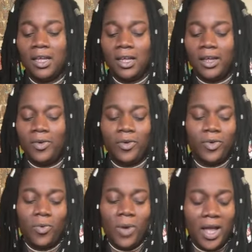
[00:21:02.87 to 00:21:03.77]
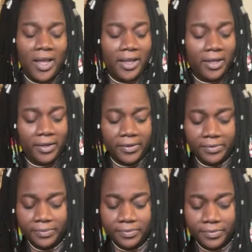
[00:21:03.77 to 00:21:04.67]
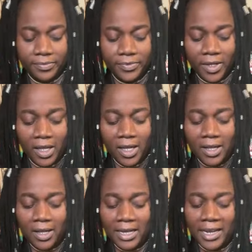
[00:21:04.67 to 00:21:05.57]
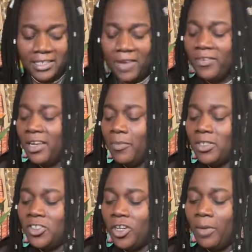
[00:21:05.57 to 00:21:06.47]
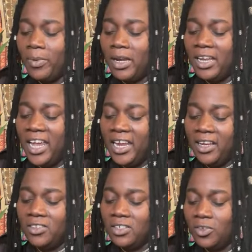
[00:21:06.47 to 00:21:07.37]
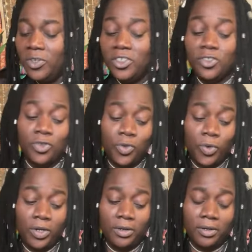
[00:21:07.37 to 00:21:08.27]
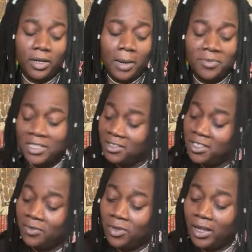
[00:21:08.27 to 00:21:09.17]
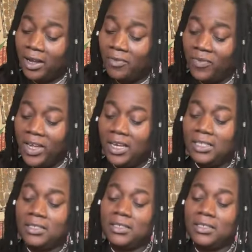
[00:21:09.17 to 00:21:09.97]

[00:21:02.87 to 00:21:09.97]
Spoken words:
I don't know why. I guess everything must turn up in the energy, so which is good. And I'm sensitive, so I can feel it.